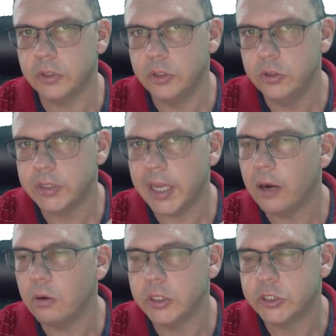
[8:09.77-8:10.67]
use the
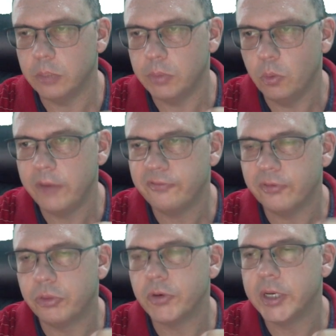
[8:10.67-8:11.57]
hourly chart, but wait for
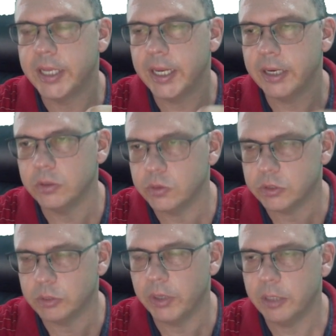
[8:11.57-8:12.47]
3 candles
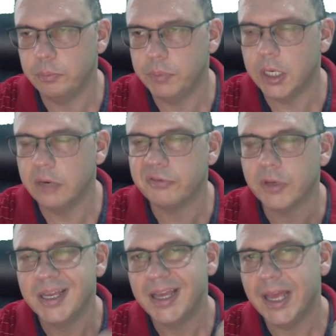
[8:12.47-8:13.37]
to break above
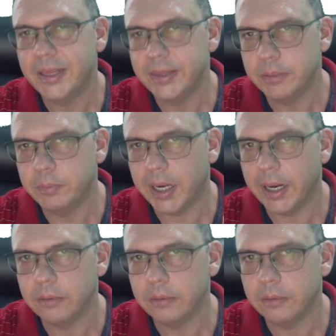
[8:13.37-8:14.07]
and then buy.